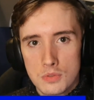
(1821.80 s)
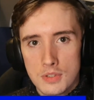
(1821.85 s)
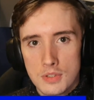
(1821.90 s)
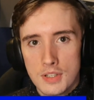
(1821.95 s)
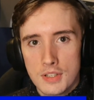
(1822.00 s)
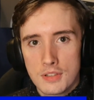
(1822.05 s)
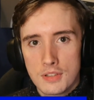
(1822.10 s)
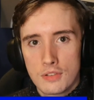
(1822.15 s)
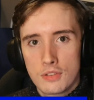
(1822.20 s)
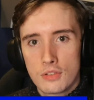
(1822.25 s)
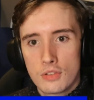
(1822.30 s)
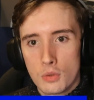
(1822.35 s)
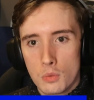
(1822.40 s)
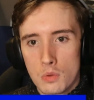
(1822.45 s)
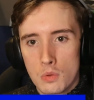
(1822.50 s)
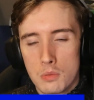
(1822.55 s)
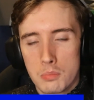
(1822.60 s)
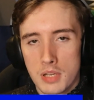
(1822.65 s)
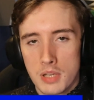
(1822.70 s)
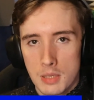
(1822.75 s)
and sue
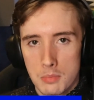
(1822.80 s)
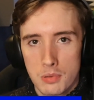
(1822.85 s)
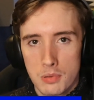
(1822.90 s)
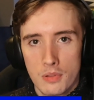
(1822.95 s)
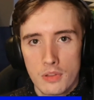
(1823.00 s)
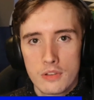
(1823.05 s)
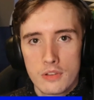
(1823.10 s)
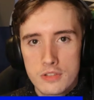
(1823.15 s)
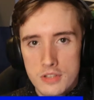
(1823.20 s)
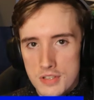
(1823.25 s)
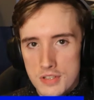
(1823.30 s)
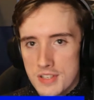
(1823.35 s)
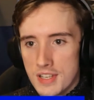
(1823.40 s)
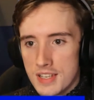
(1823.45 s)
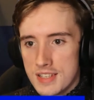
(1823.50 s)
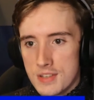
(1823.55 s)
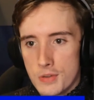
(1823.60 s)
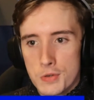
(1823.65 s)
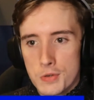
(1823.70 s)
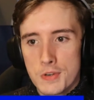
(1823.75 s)
the people that just
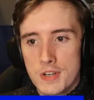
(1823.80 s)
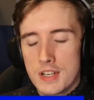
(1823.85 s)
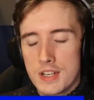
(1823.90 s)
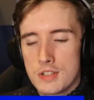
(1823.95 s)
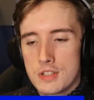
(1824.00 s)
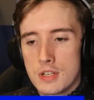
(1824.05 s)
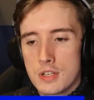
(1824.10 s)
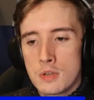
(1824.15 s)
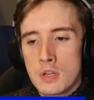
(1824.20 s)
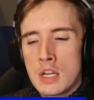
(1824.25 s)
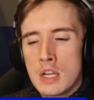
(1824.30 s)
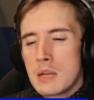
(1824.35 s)
exonerated you.